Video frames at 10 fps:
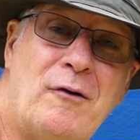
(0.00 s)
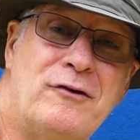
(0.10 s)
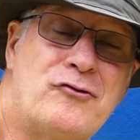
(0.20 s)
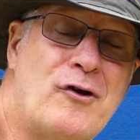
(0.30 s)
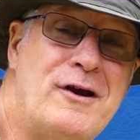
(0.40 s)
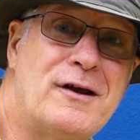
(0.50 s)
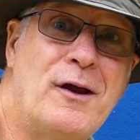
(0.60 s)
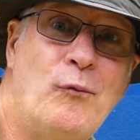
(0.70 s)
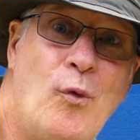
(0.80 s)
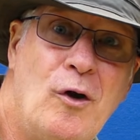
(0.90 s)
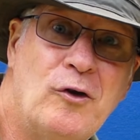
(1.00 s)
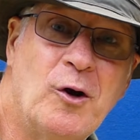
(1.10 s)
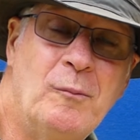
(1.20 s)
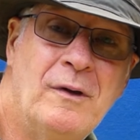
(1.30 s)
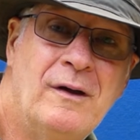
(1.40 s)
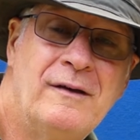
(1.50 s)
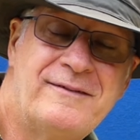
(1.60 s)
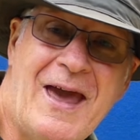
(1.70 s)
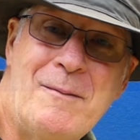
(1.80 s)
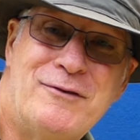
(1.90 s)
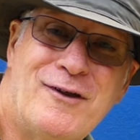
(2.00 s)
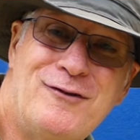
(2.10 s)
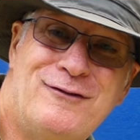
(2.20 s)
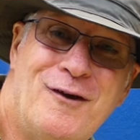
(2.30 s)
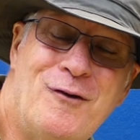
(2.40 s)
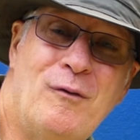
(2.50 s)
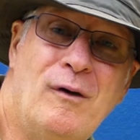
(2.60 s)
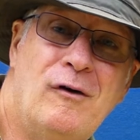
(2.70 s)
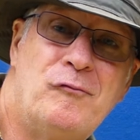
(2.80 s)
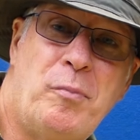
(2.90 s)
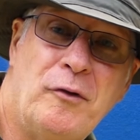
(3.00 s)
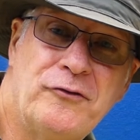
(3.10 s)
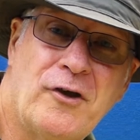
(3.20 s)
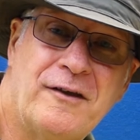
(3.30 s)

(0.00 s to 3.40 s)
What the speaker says: retreat and welcome to episode 2 of Bonsai